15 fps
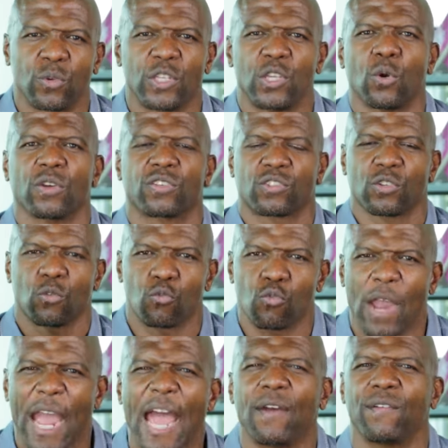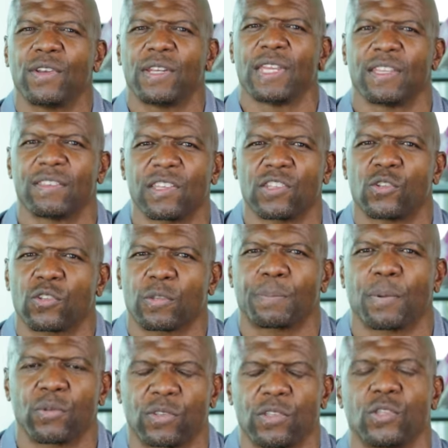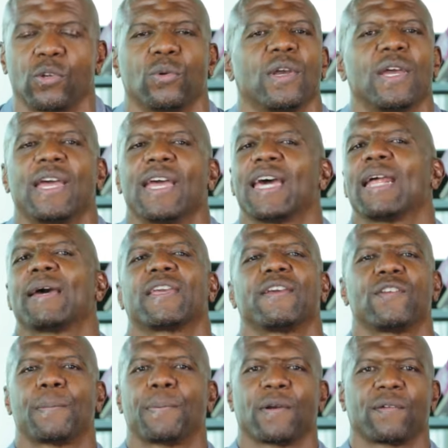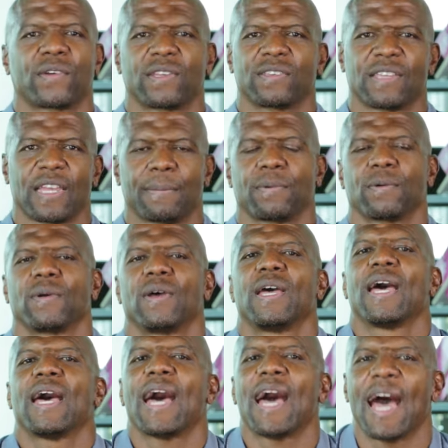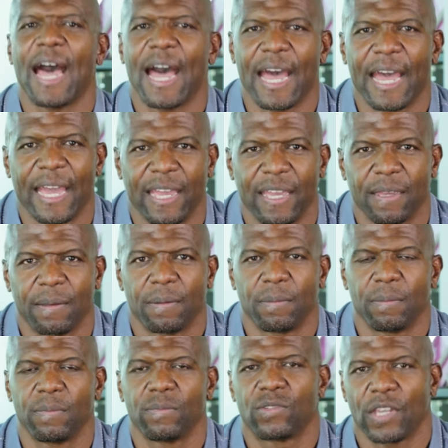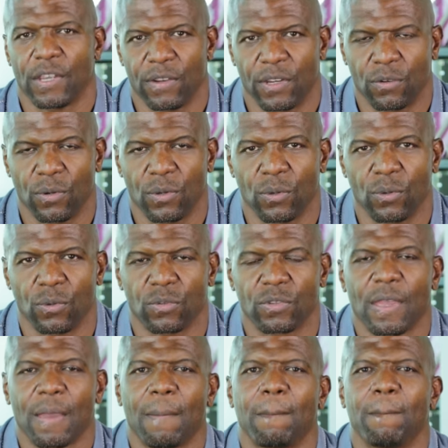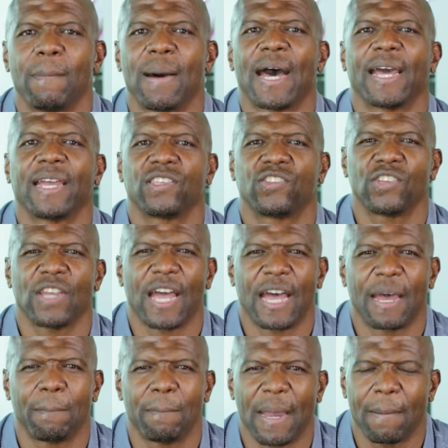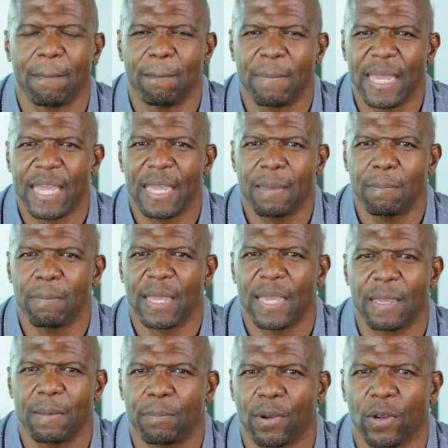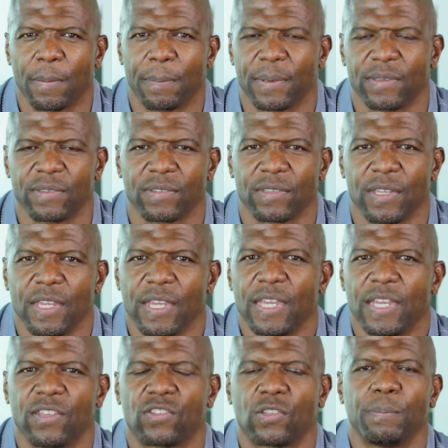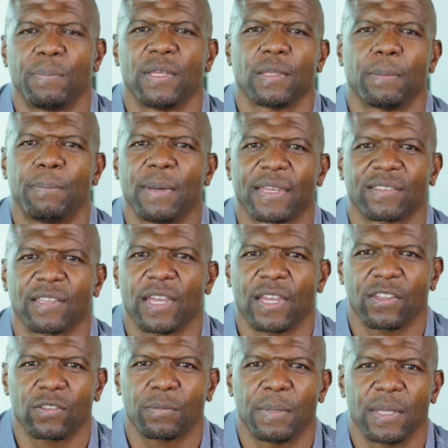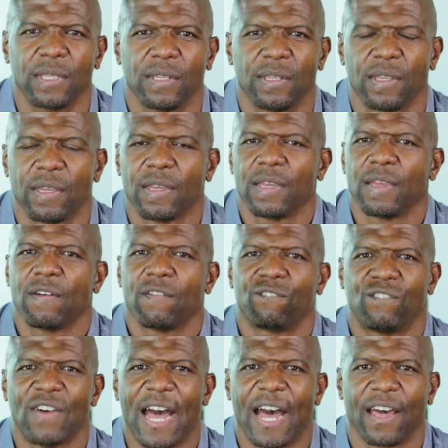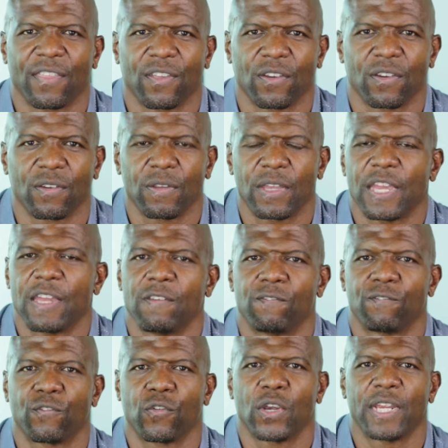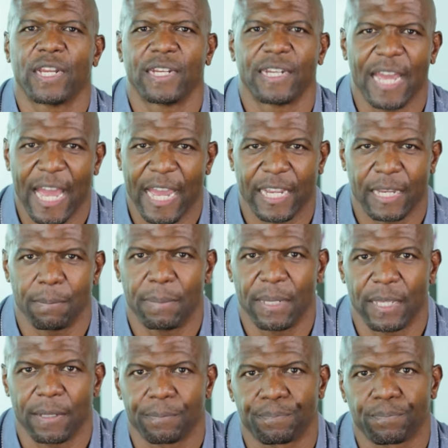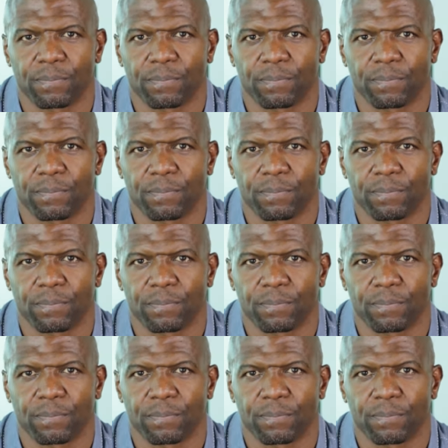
your surroundings that you're supposed to do, and I'll give you a perfect example. I, Terry Crews, my job, my main, main purpose is to be the best husband, father, and friend I can be.